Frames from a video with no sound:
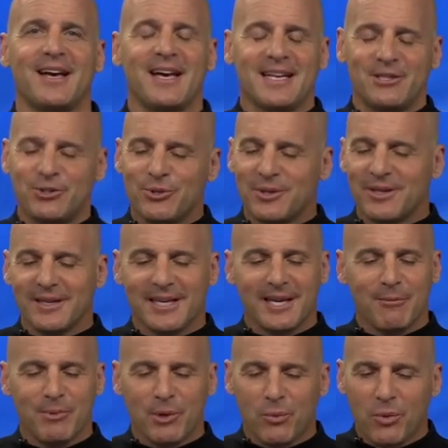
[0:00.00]
Doodling
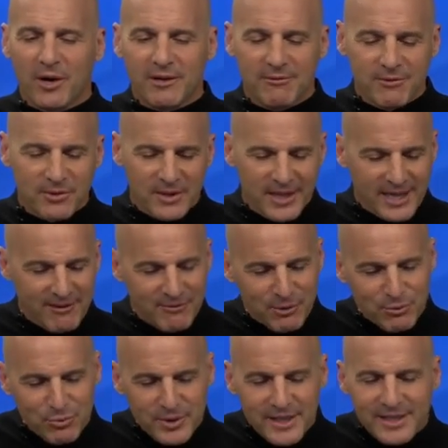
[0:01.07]
can be a wonderful thing if you
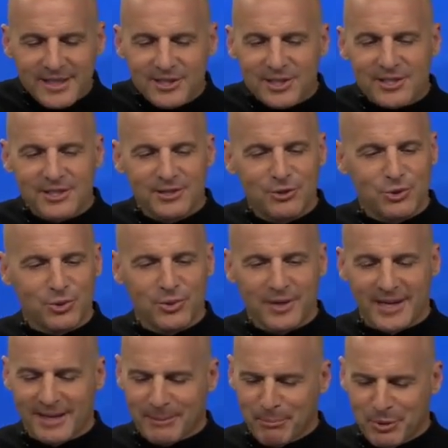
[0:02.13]
really just
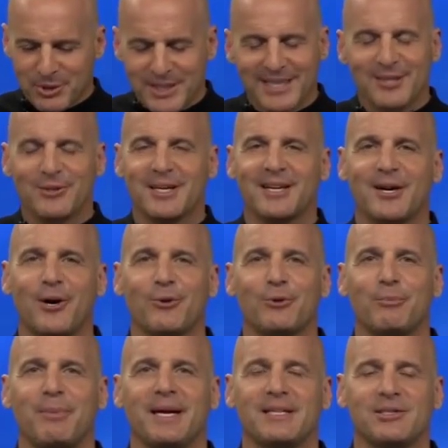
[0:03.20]
enjoy, particularly
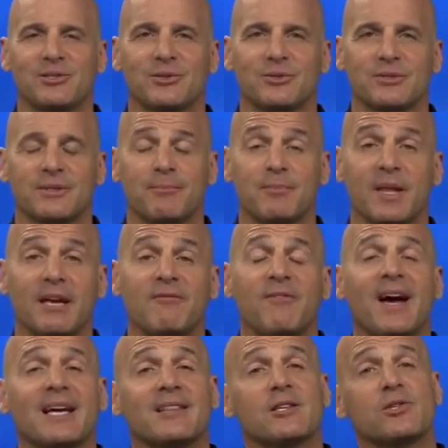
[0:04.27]
colored pencils. In
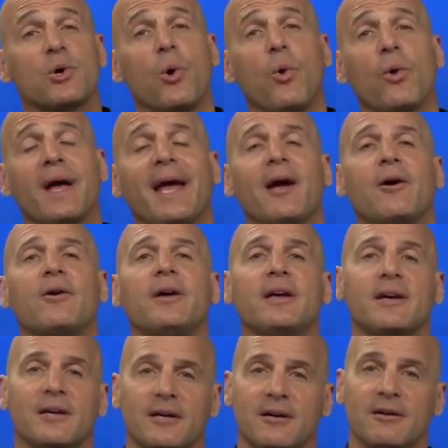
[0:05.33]
fact, this whole
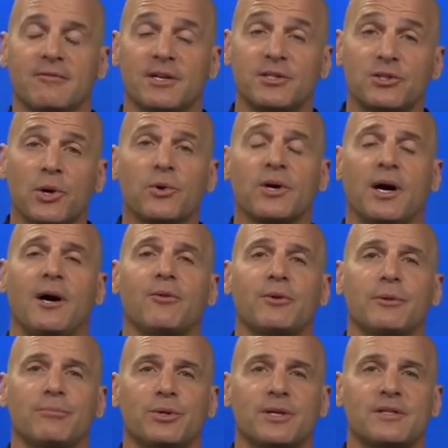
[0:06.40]
area of adult
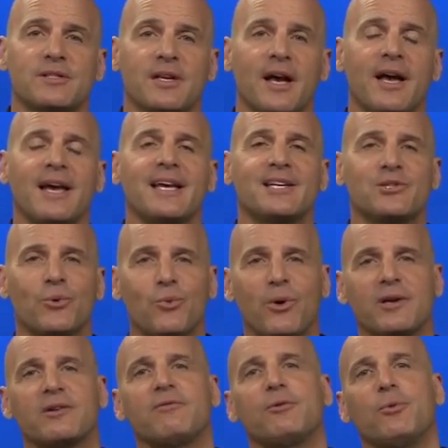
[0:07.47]
coloring books is a
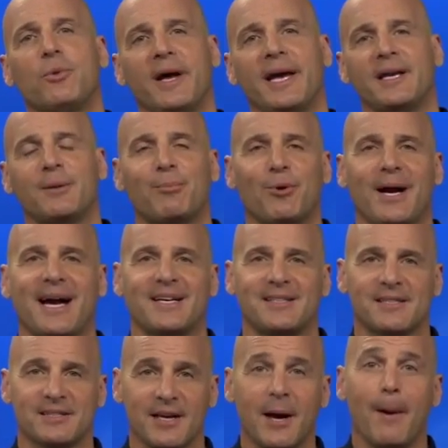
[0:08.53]
wonderful way to
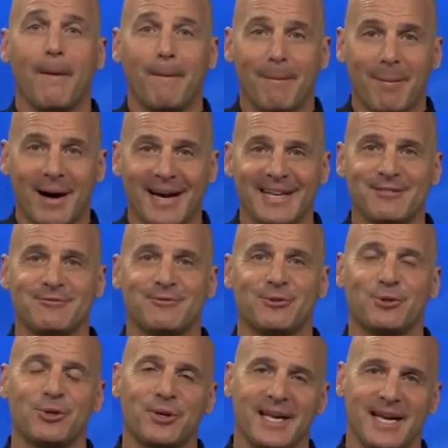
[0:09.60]
practice mindful
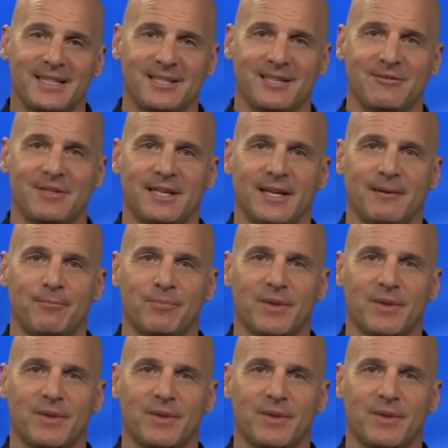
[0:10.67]
creativity.